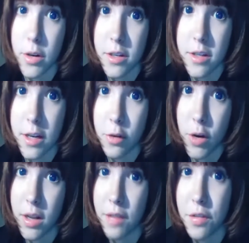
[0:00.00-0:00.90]
to take grade
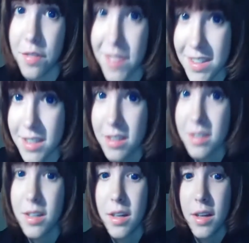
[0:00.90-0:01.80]
11 physics.
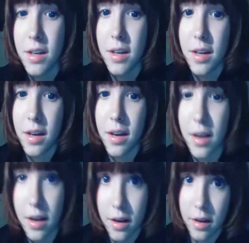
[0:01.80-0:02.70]

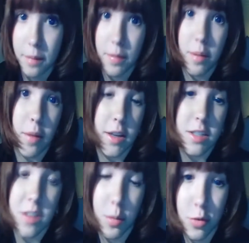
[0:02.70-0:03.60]
And my
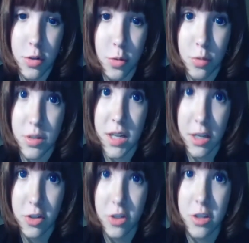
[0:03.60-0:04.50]
summer school
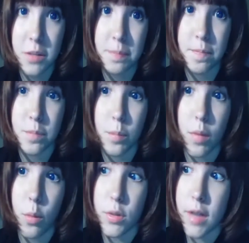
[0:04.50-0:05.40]
teacher
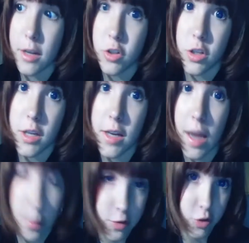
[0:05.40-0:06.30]
was actually a
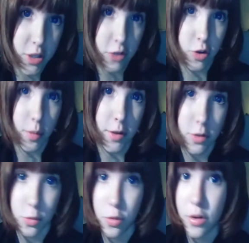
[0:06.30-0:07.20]
chemistry teacher at my
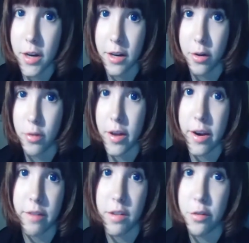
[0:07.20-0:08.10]
school, and I didn't know that.
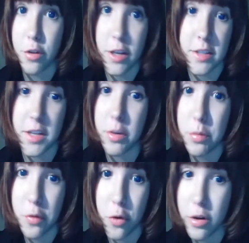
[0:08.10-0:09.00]
I've never seen her
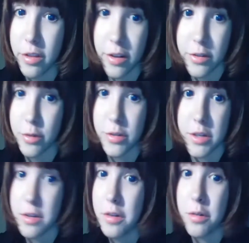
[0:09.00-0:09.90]
before or anything, so I was like,
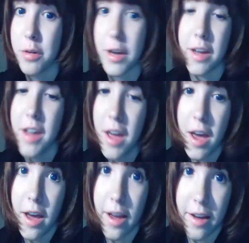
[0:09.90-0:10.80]
oh, okay.
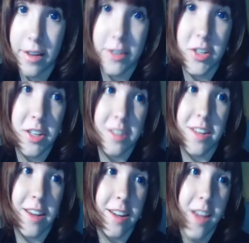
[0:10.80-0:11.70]
And she's like,